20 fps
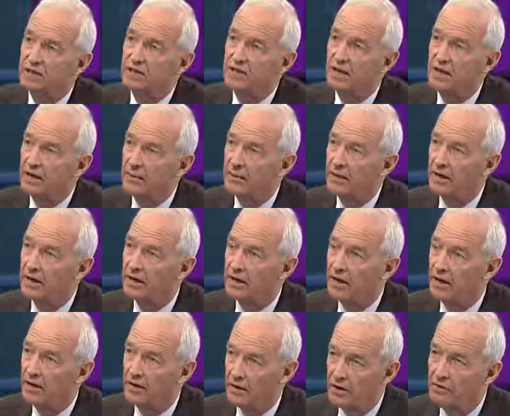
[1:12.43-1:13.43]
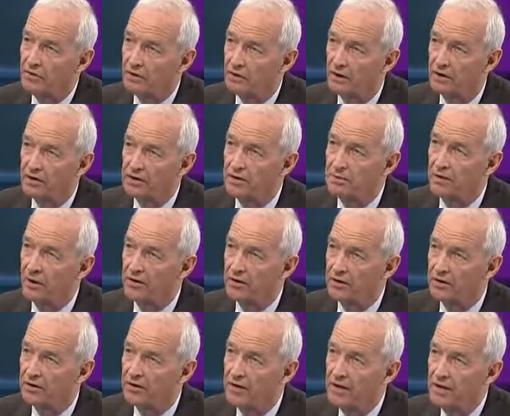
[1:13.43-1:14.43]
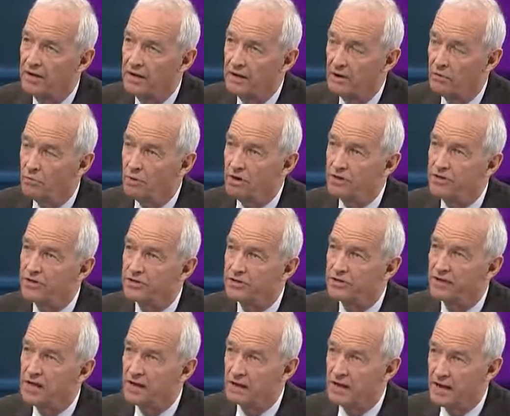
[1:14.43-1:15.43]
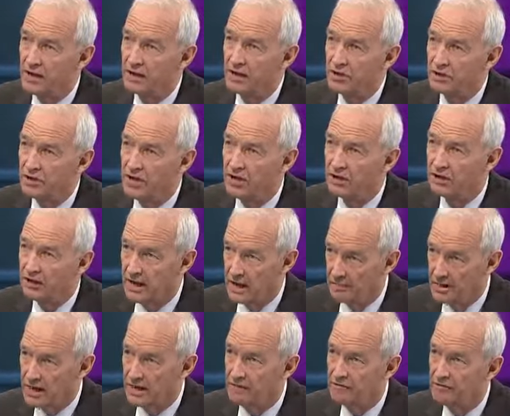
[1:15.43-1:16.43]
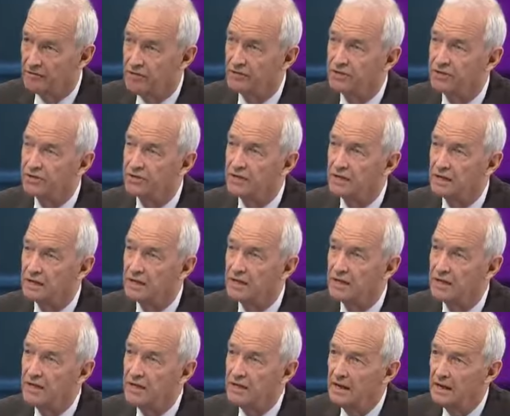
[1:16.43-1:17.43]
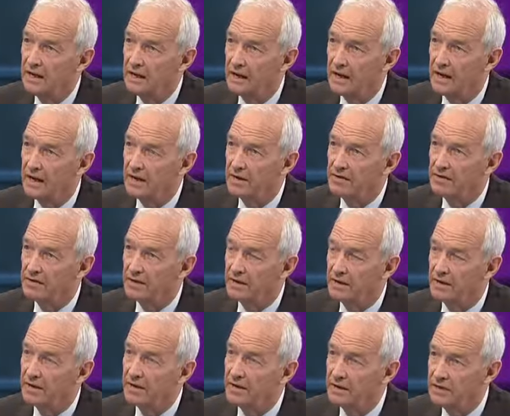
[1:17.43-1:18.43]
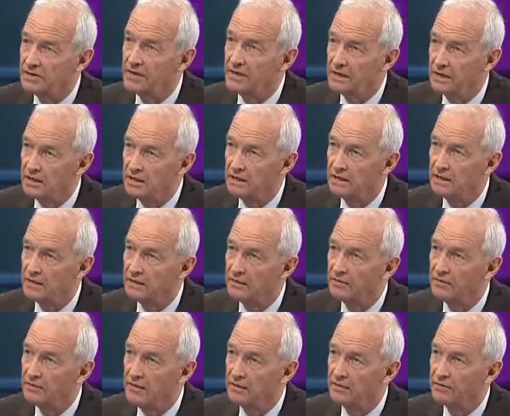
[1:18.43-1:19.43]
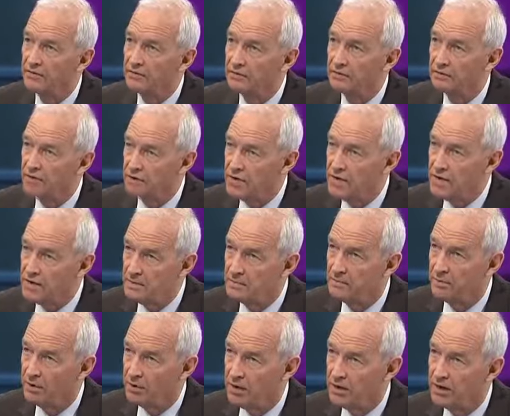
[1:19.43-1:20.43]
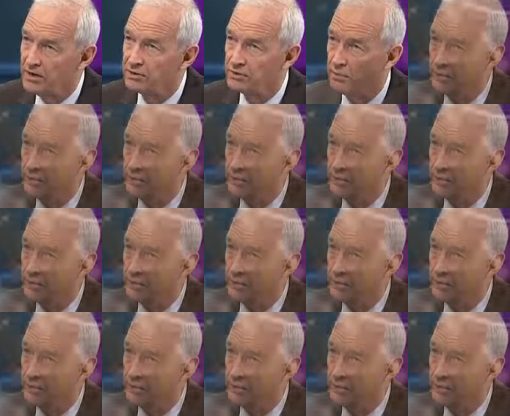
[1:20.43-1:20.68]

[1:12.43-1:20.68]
today, where our own correspondent witnessed yet another shell coming in from the sea and hitting three boys,